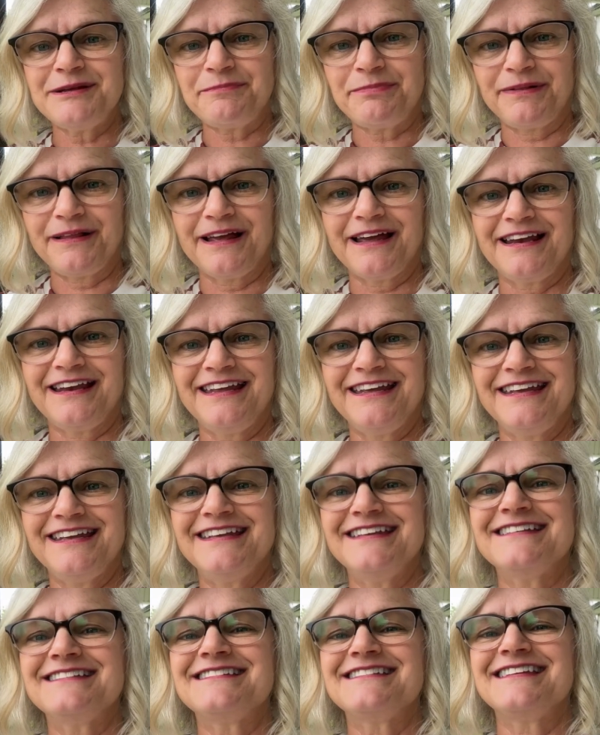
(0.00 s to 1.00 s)
planning
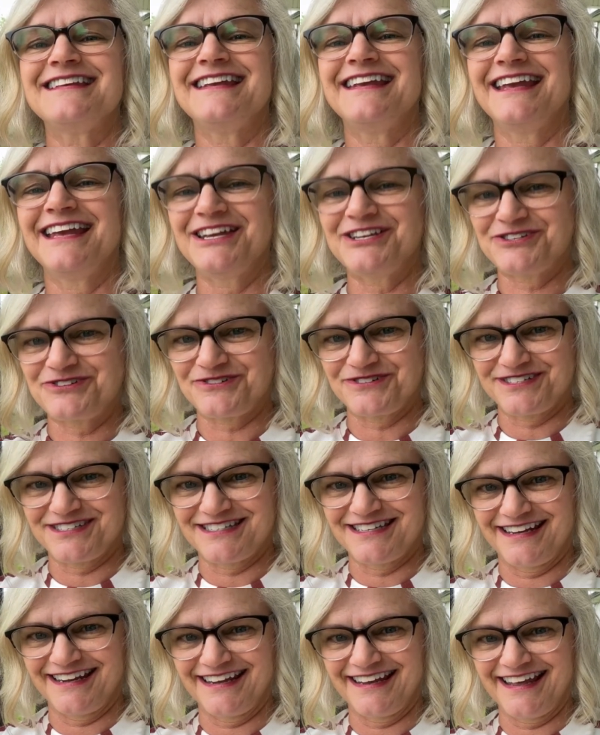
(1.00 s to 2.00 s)
is
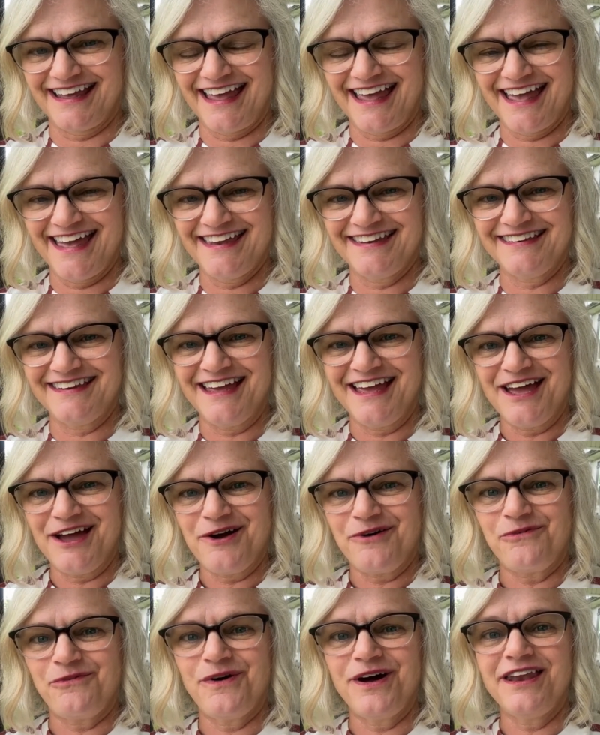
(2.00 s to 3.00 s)
interesting. And
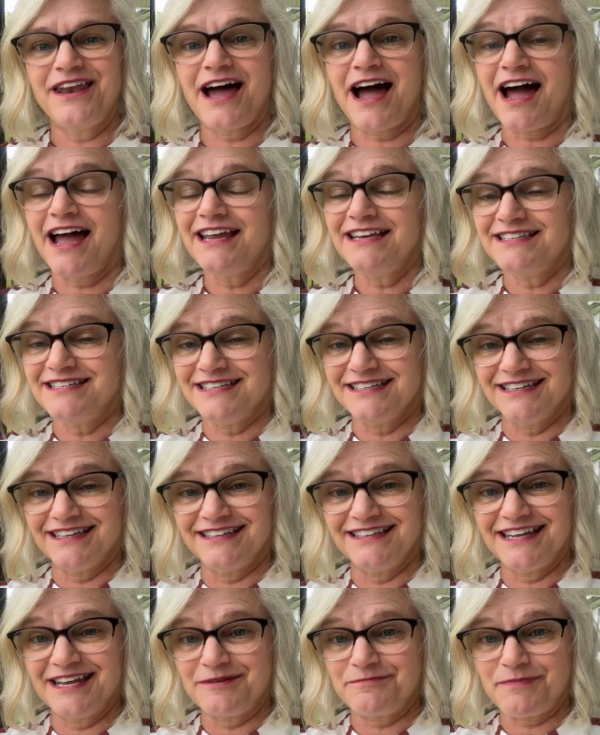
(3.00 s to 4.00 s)
what I
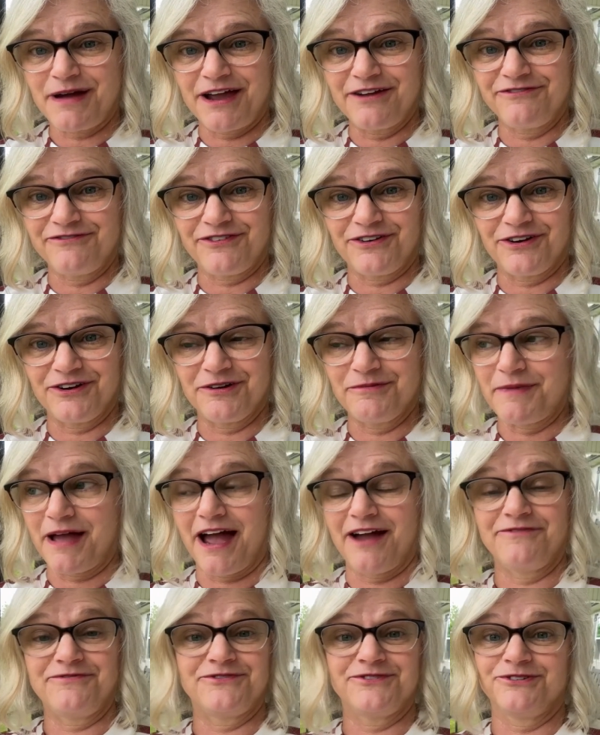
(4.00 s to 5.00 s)
did in my firm
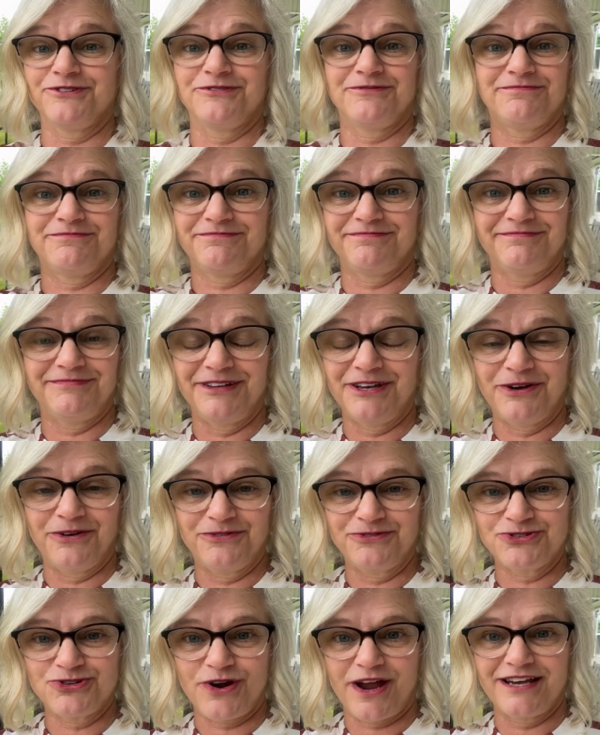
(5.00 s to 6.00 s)
after,
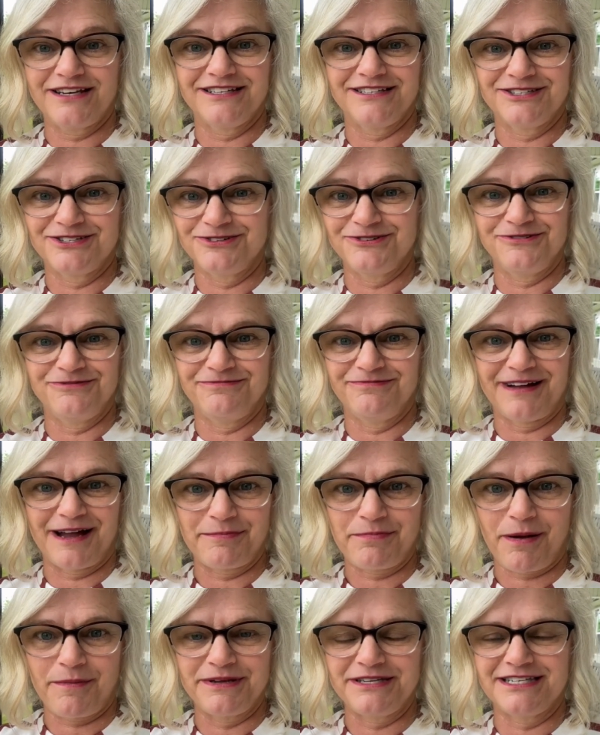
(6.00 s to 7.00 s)
I
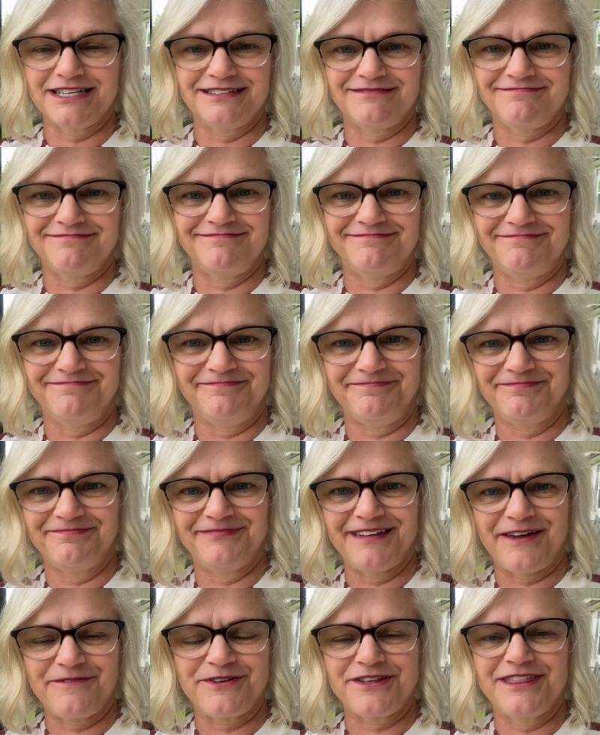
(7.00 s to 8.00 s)
probably did
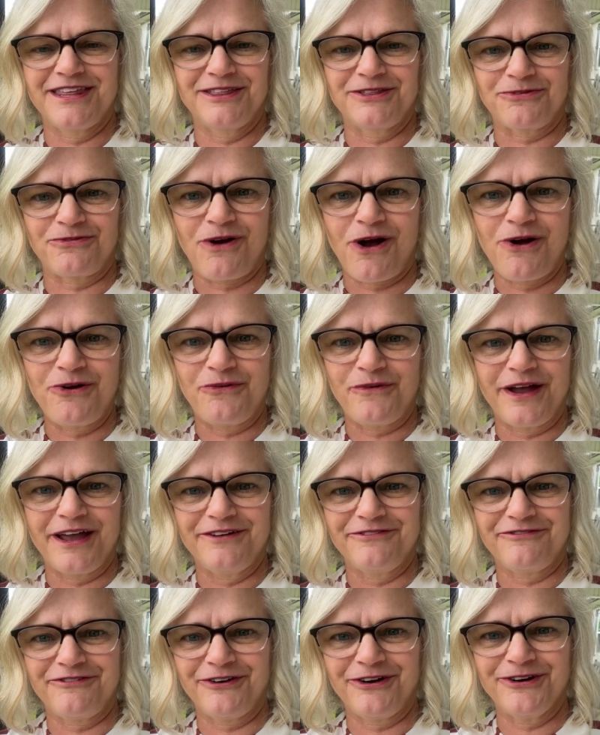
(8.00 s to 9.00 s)
everything the wrong way
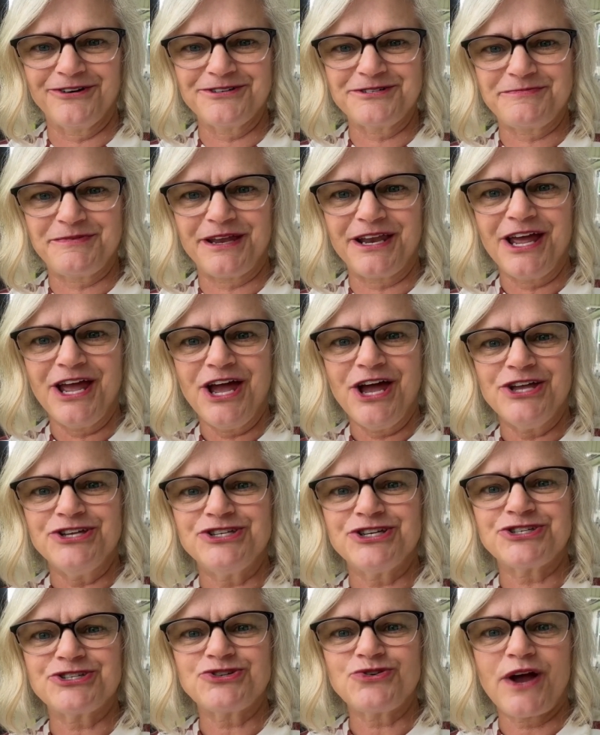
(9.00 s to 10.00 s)
at first, but
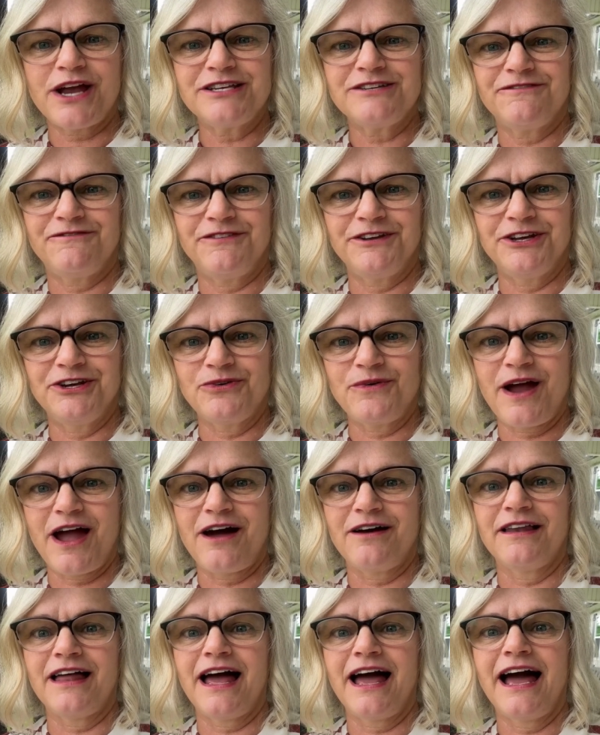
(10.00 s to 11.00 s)
just tried to figure
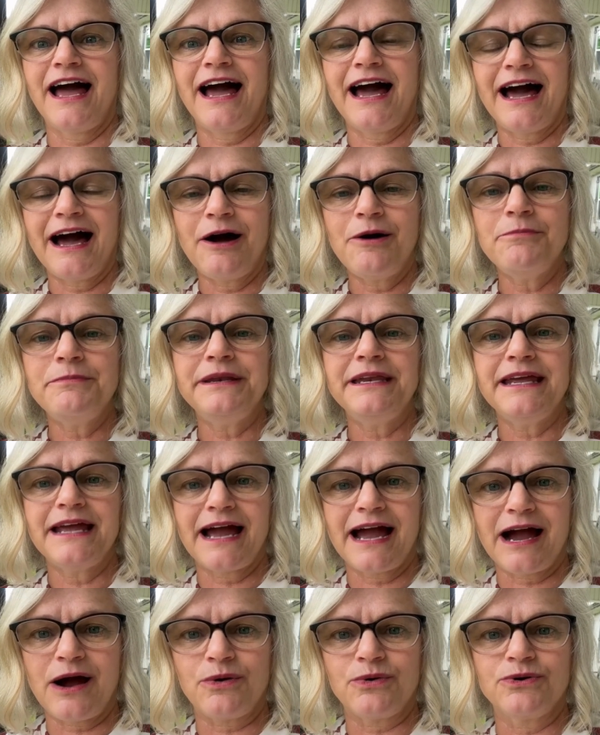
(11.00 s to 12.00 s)
out how many
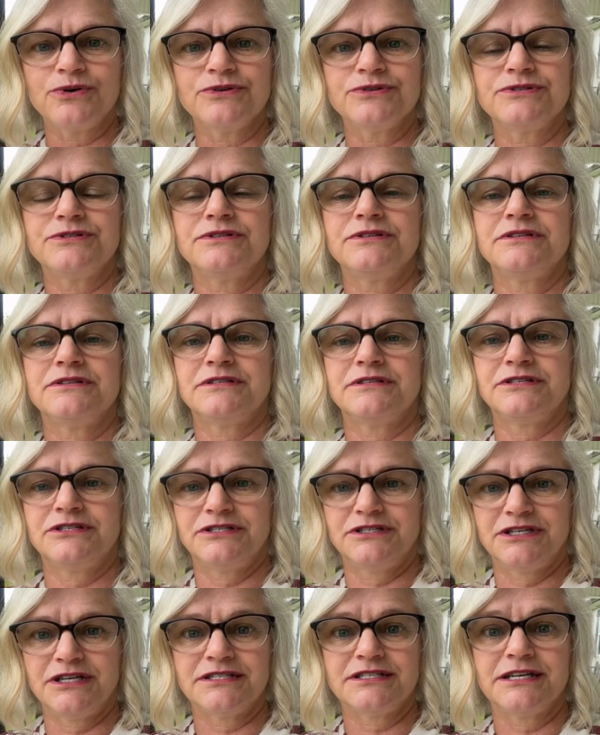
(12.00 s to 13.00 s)
hours
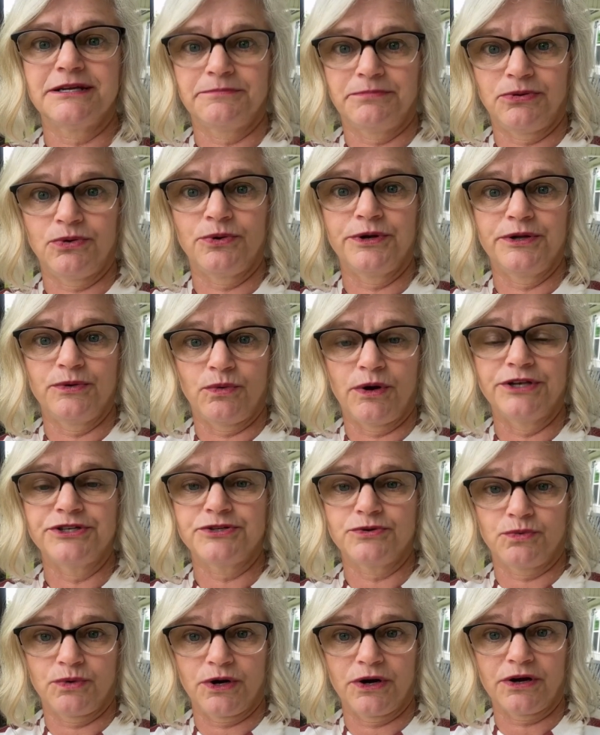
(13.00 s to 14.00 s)
does the employee want
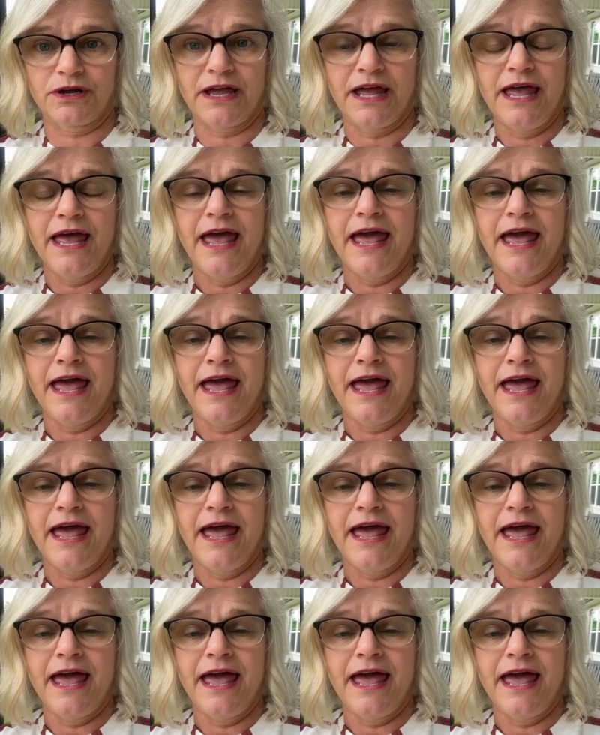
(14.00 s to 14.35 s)
to work.